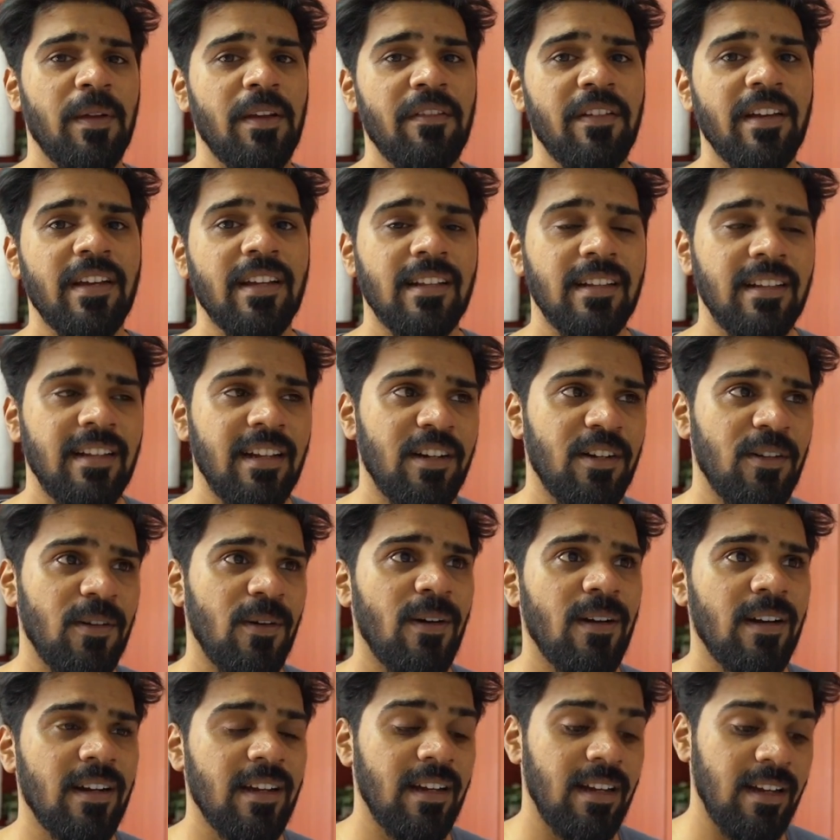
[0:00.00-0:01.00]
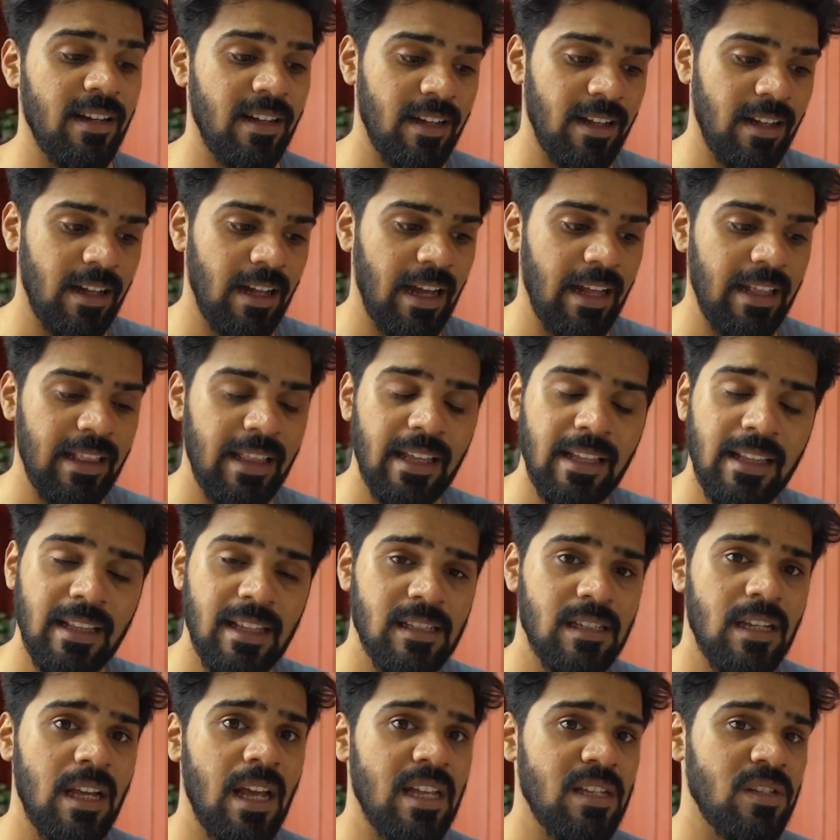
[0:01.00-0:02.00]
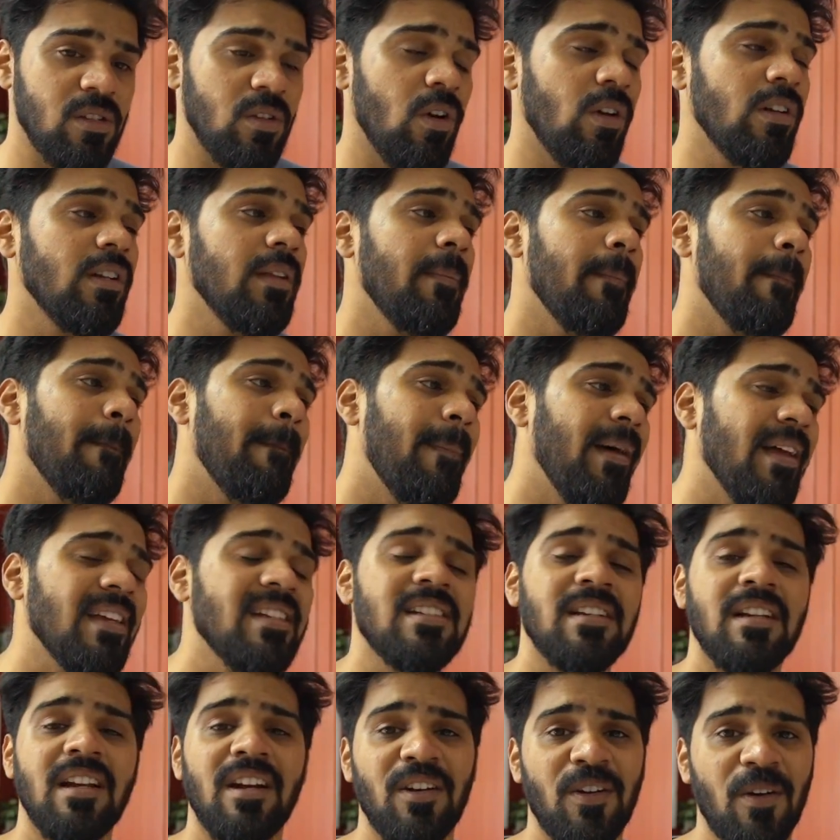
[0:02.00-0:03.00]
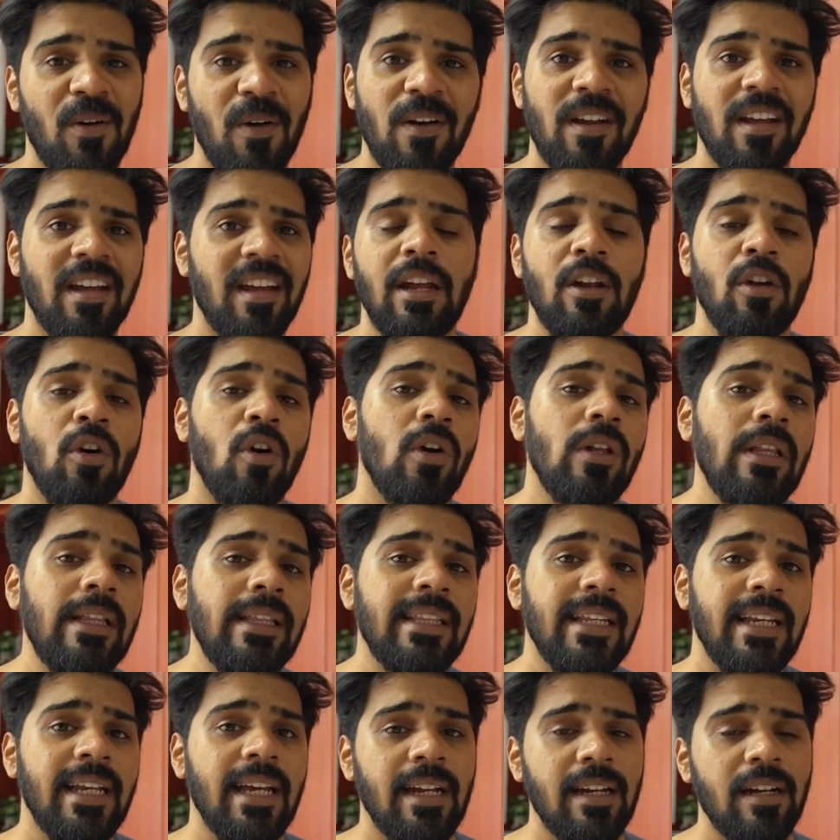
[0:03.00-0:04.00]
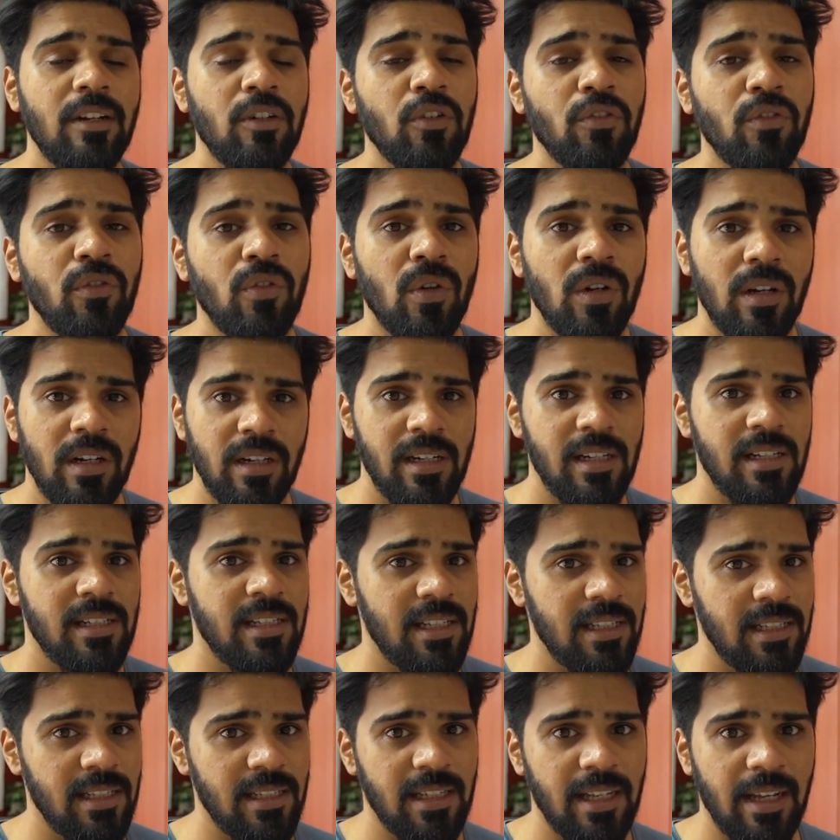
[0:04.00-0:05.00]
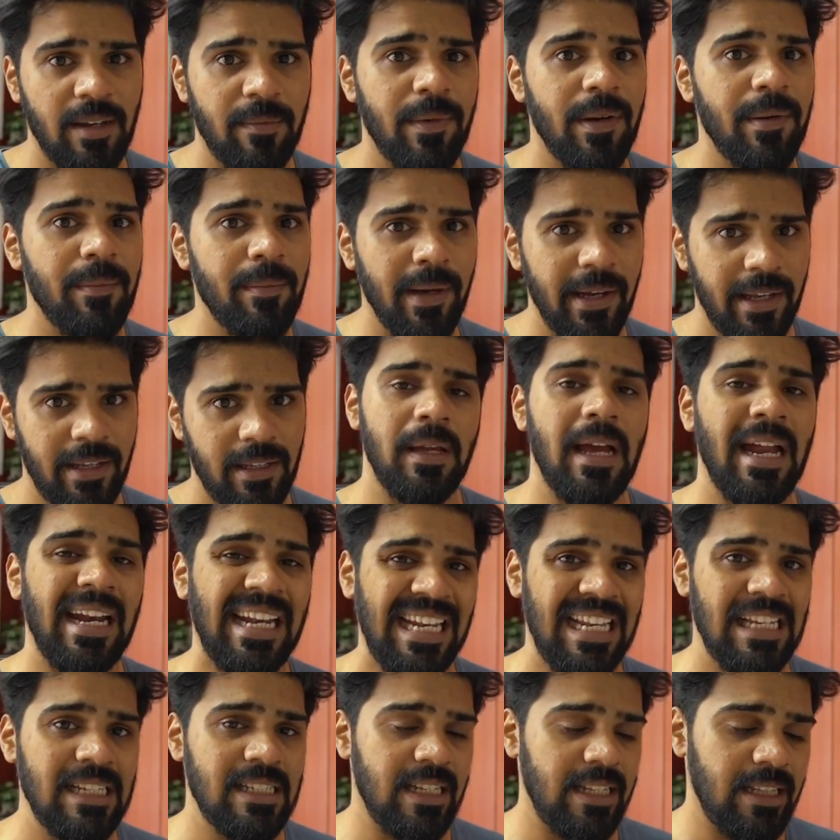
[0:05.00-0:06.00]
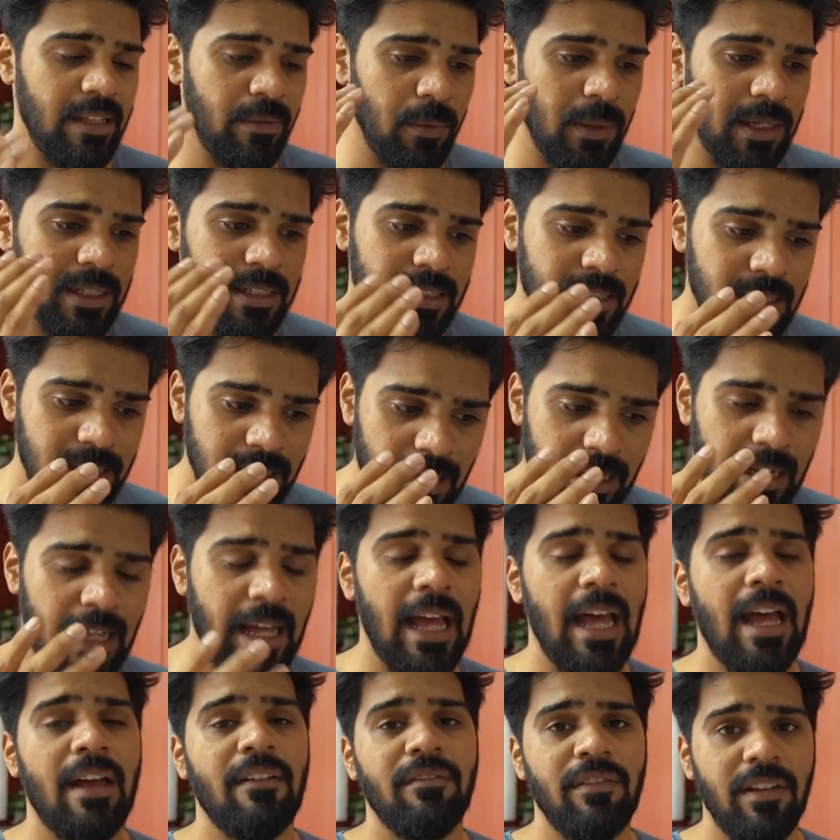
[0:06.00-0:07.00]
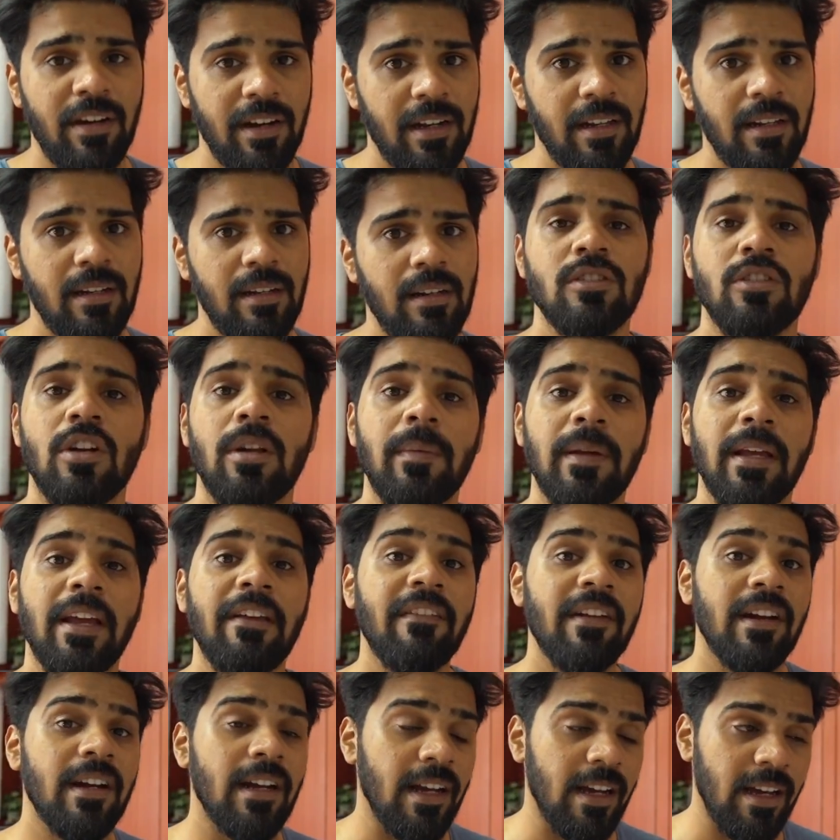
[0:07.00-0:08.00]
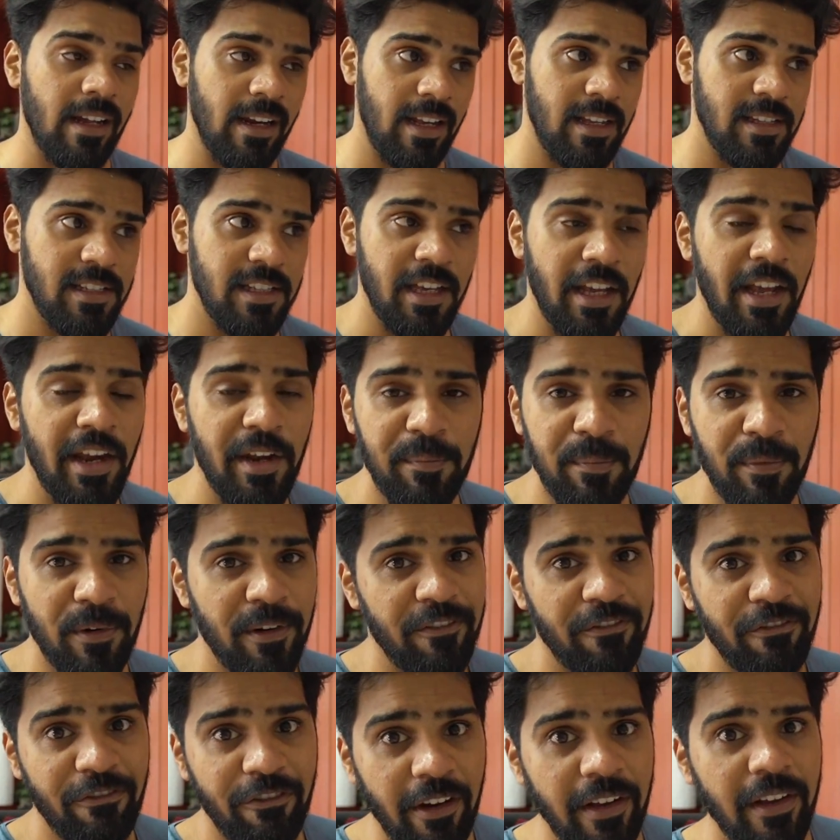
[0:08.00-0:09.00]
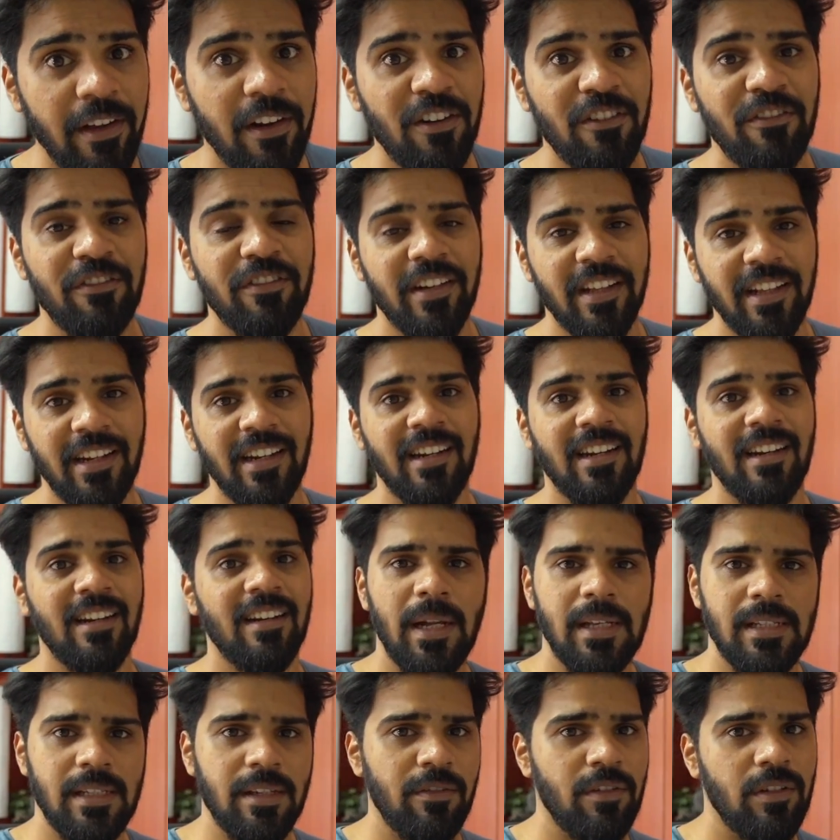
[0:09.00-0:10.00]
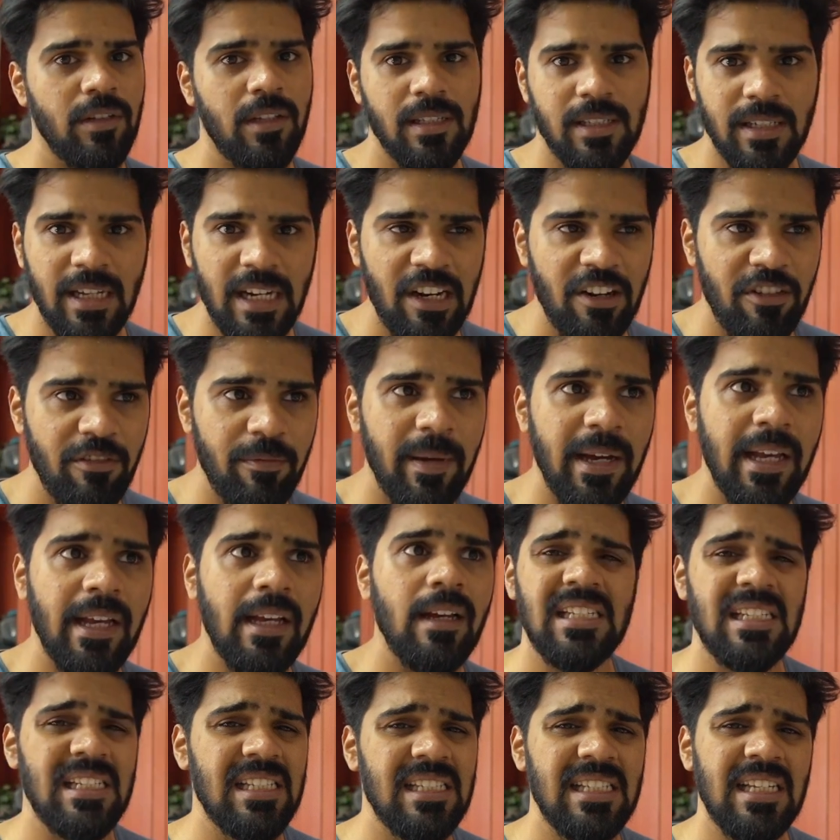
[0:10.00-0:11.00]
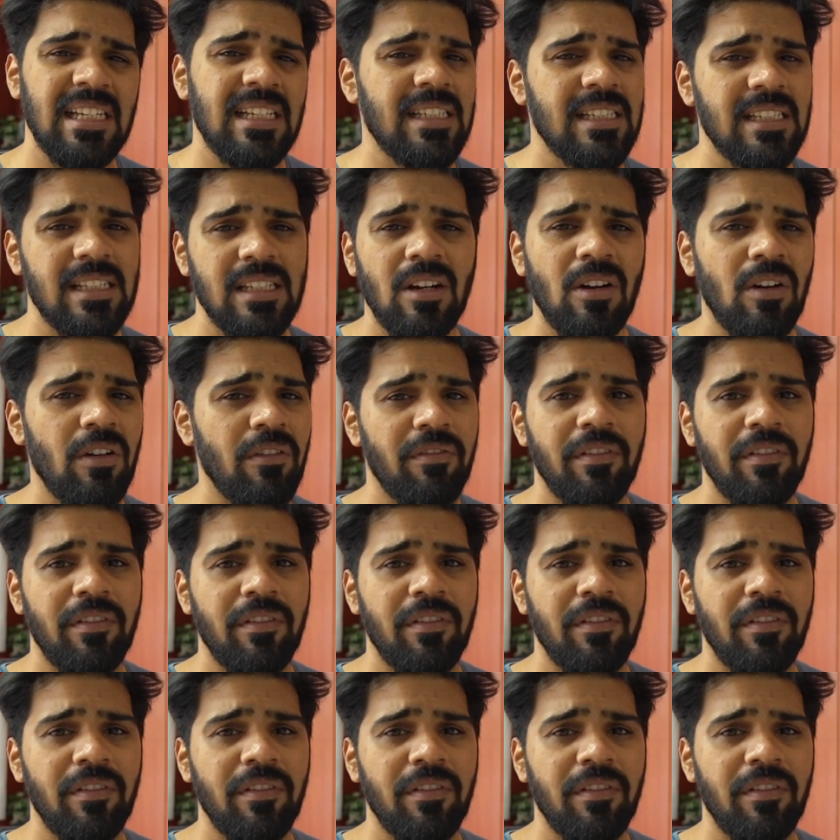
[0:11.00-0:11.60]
giving the torque, I think this has got the best torque in all the 300 to 400cc segment bikes, at least in the ones that I have ridden. So I'll be giving it a crazy 8.5 out of 10. Pricing for this kind of bike, 6 out of